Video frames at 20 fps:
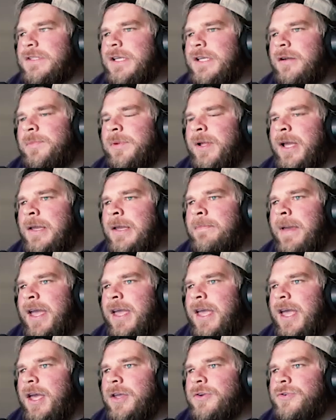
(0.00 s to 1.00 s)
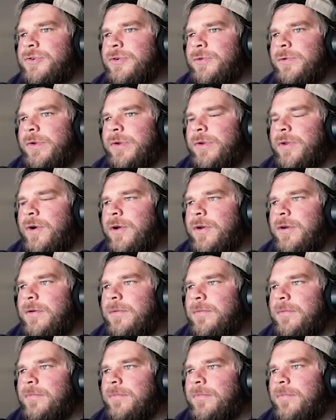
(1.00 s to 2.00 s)
started playing Mac Andrew a lot
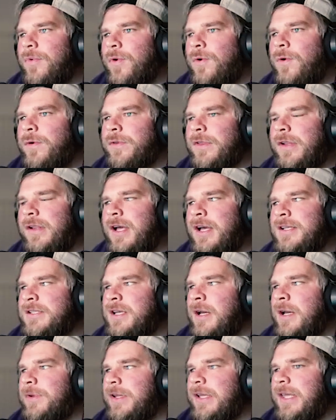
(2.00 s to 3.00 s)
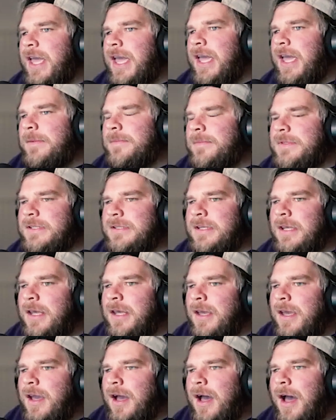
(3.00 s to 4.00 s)
more in the last couple of games.
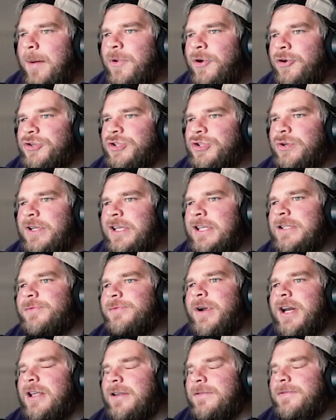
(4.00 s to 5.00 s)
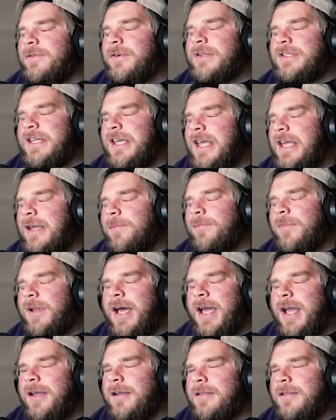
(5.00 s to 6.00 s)
I'm not sure he's ready for a team
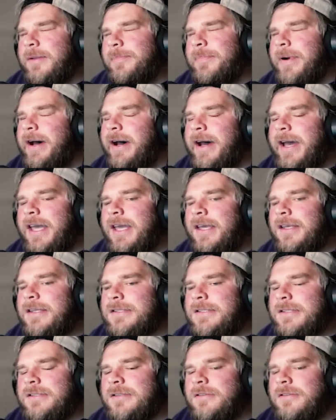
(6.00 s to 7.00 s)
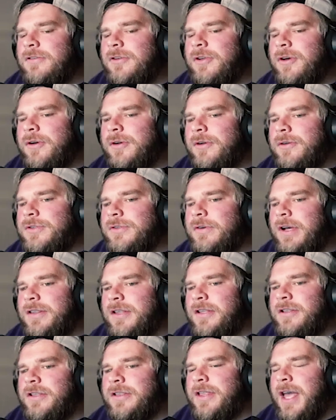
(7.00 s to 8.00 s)
like the Pies, though. So I
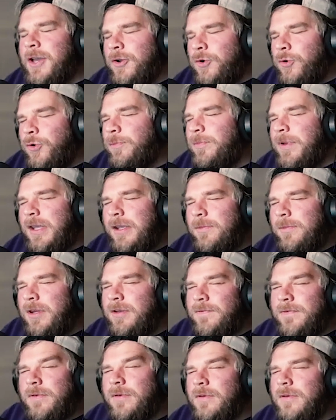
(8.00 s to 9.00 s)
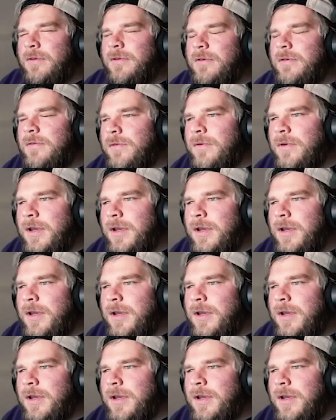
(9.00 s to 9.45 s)
think that could be a bit of a